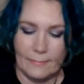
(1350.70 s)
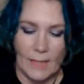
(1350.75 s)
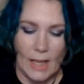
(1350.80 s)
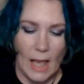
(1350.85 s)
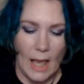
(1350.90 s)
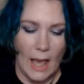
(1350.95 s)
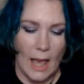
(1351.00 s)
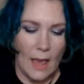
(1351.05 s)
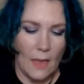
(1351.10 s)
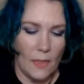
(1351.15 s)

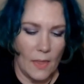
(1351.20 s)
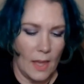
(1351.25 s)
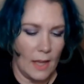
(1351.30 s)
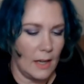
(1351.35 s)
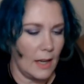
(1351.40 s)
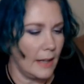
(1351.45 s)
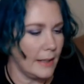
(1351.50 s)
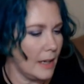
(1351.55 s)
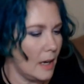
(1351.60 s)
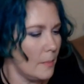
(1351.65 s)
And then I
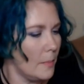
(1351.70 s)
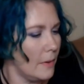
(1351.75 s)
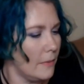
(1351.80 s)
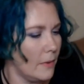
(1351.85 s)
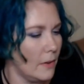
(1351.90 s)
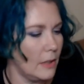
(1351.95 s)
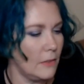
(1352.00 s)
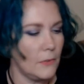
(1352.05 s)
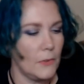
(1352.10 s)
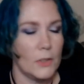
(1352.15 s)
got my very
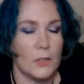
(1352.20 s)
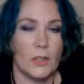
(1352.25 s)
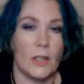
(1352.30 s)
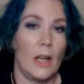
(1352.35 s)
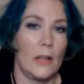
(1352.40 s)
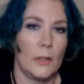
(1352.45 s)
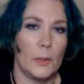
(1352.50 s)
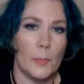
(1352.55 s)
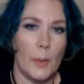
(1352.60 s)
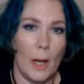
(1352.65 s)
first
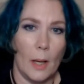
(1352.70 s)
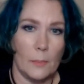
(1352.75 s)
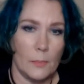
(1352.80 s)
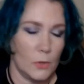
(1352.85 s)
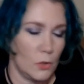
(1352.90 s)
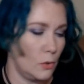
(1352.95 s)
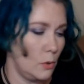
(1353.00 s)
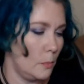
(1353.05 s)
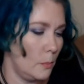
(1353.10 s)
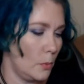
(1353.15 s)
ColourPop
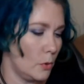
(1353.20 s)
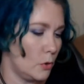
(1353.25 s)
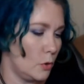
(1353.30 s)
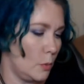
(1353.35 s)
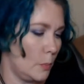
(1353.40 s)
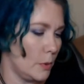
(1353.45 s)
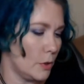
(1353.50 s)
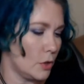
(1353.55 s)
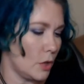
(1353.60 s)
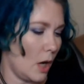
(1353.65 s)
Super
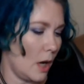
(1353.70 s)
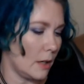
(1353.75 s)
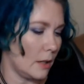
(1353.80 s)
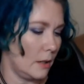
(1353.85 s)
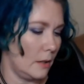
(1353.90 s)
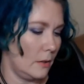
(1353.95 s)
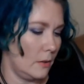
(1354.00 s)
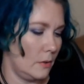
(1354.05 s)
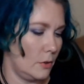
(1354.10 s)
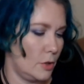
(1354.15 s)
Shock
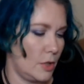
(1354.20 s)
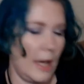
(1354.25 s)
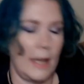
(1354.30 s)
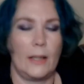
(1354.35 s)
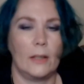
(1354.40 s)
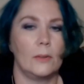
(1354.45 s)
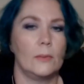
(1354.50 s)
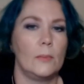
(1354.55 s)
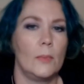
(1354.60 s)
Shadow.